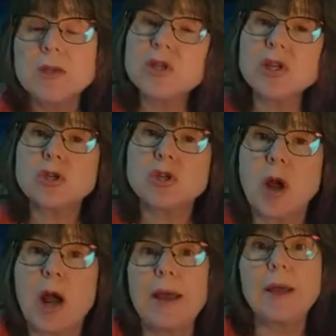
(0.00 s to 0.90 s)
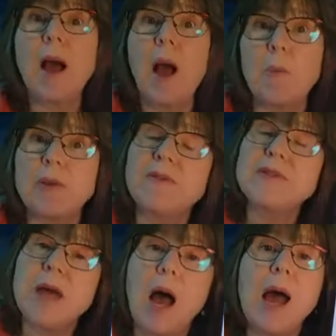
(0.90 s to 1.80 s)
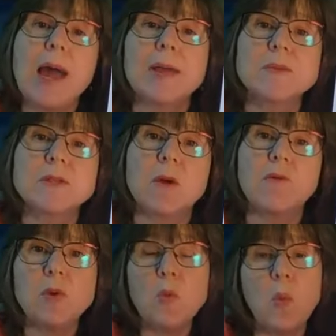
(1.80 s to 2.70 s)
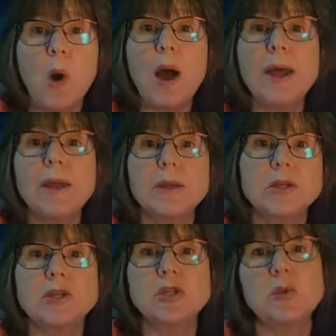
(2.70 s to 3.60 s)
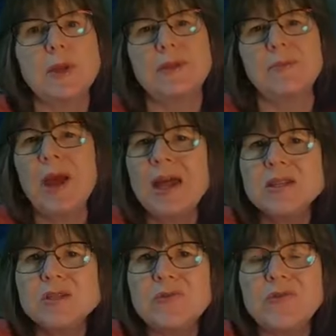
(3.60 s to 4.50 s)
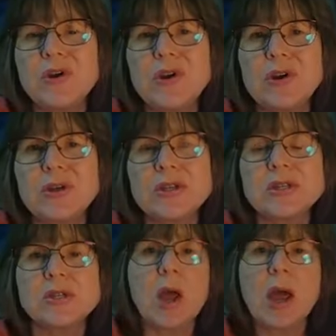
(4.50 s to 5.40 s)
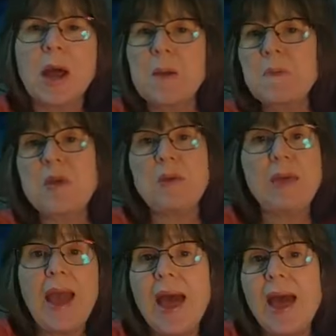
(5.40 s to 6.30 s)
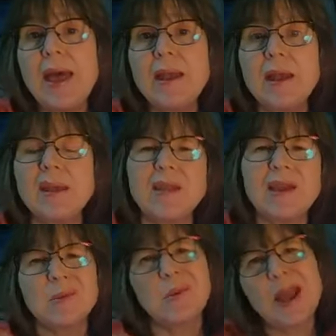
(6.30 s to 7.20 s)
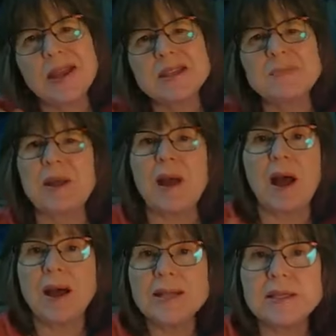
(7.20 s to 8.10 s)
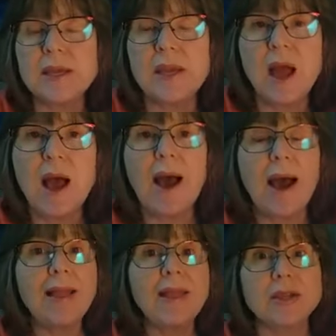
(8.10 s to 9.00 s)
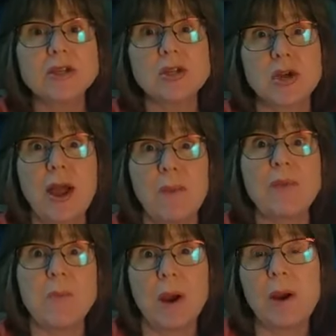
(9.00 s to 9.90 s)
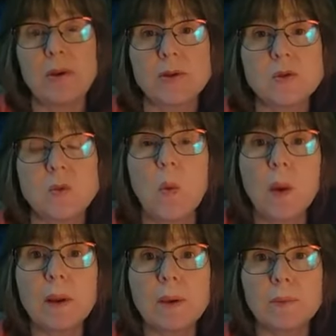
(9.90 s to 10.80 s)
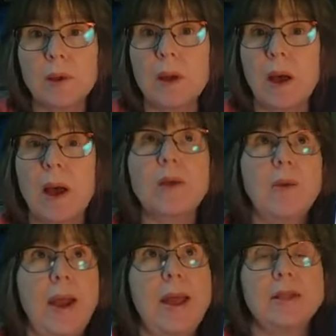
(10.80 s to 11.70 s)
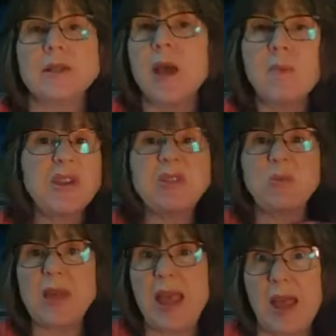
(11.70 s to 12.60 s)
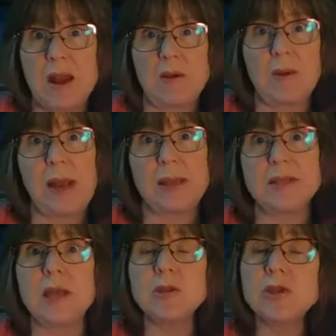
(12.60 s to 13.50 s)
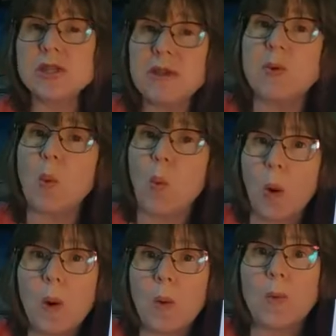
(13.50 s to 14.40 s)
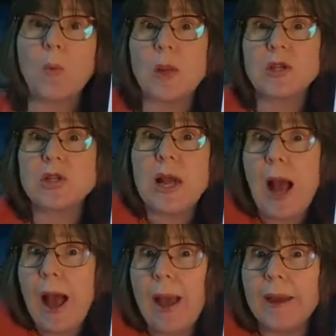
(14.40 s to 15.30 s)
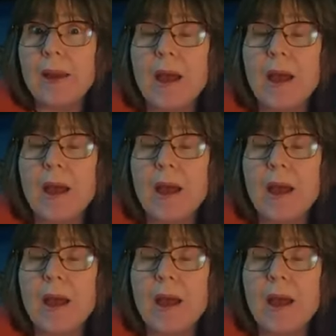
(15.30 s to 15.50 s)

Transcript: Just try it a couple of times. So if you want to do it in pencil first, you can, and then erase. But honestly, I like to try it with markers or uh, crayons because you can't erase. And you just have to work with what you got.